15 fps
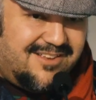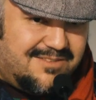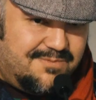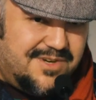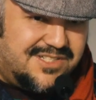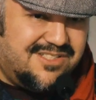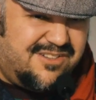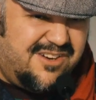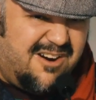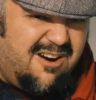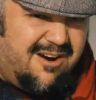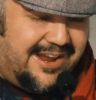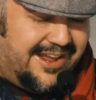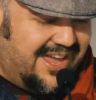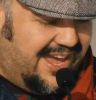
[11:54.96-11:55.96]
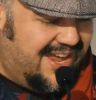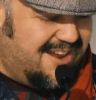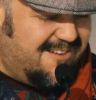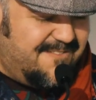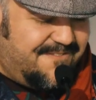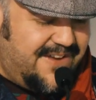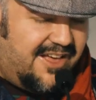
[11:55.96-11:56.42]
as much as you can
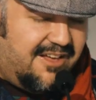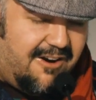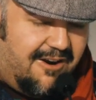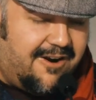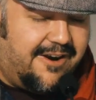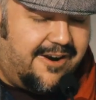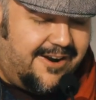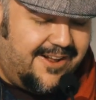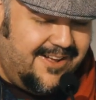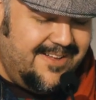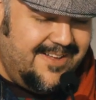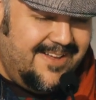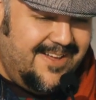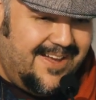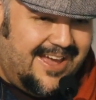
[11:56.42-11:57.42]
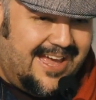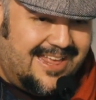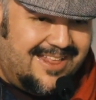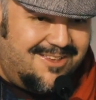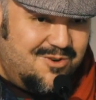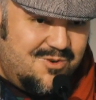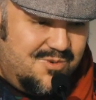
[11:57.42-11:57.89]
and fail hard,
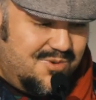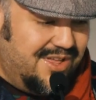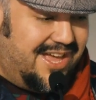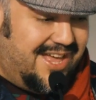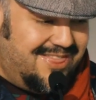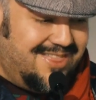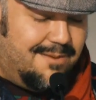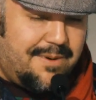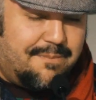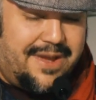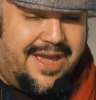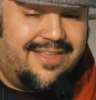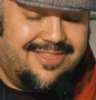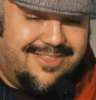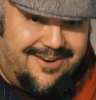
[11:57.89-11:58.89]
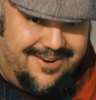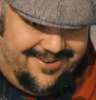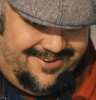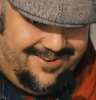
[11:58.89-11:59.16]
and you will end up a panther.